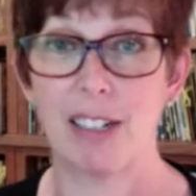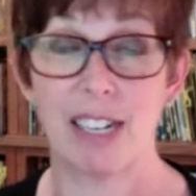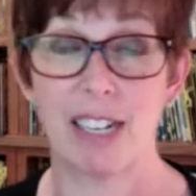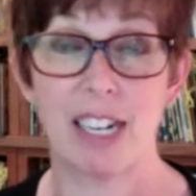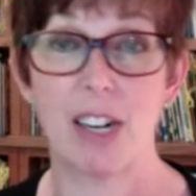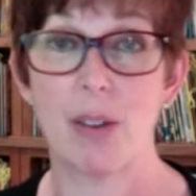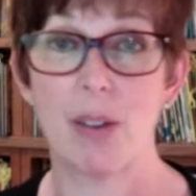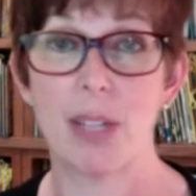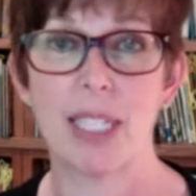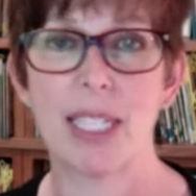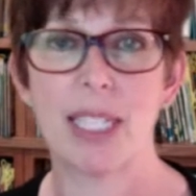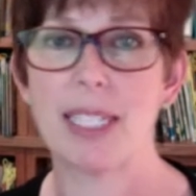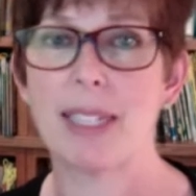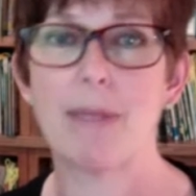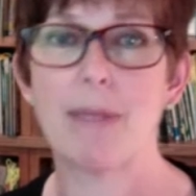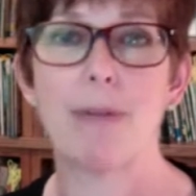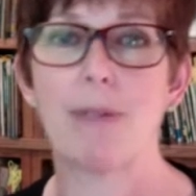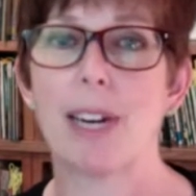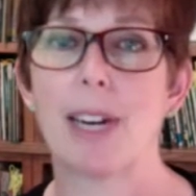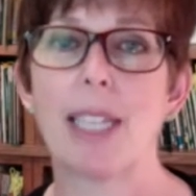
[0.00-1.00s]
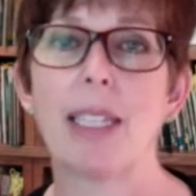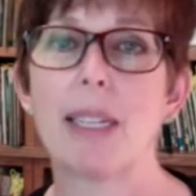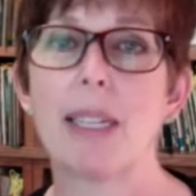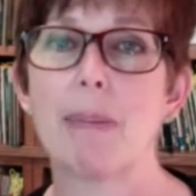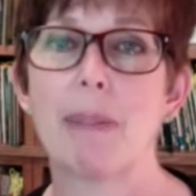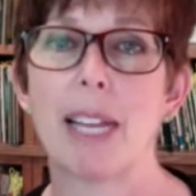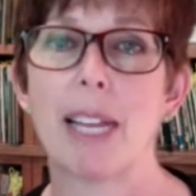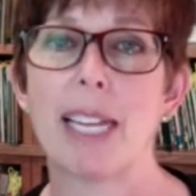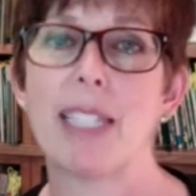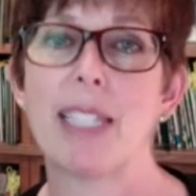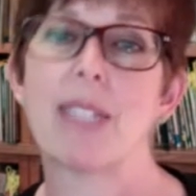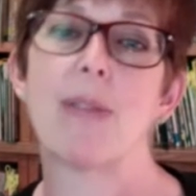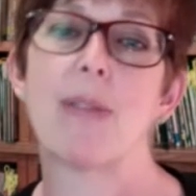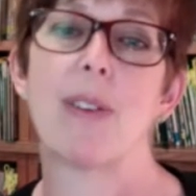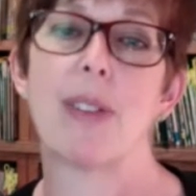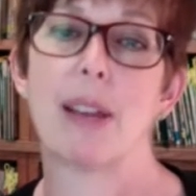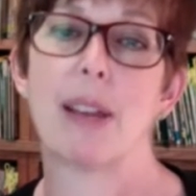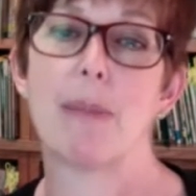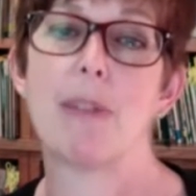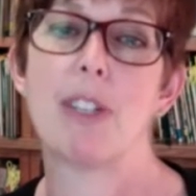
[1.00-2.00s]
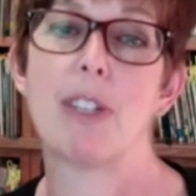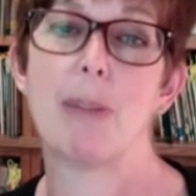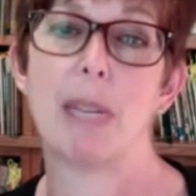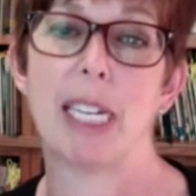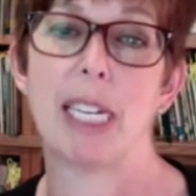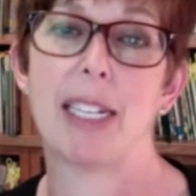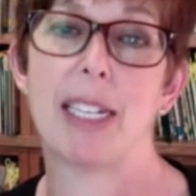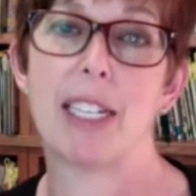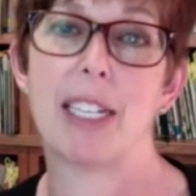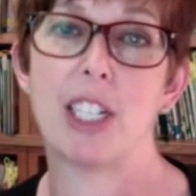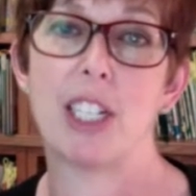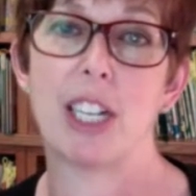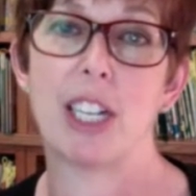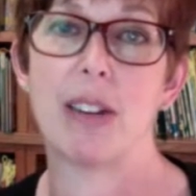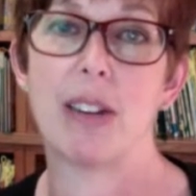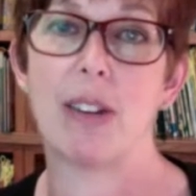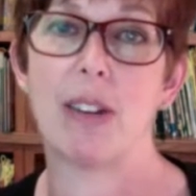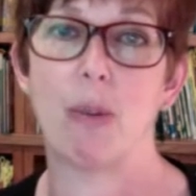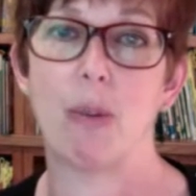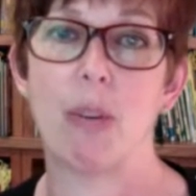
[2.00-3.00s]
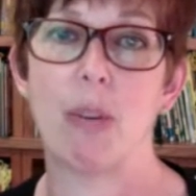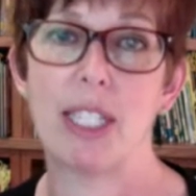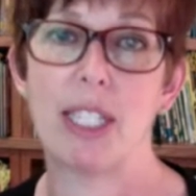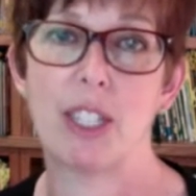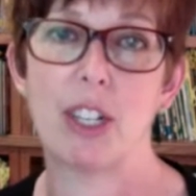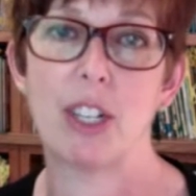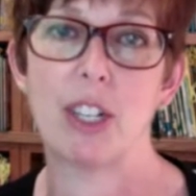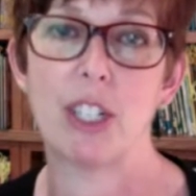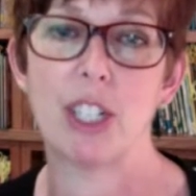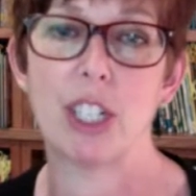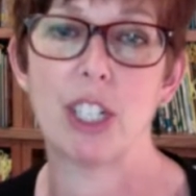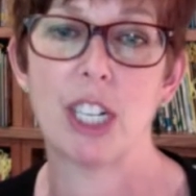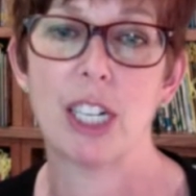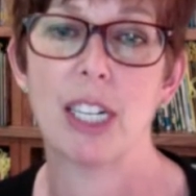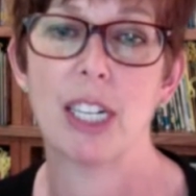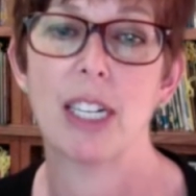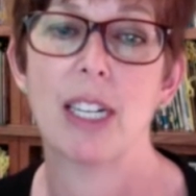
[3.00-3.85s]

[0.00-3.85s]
You know, this is a friendly place for them to begin to share their research.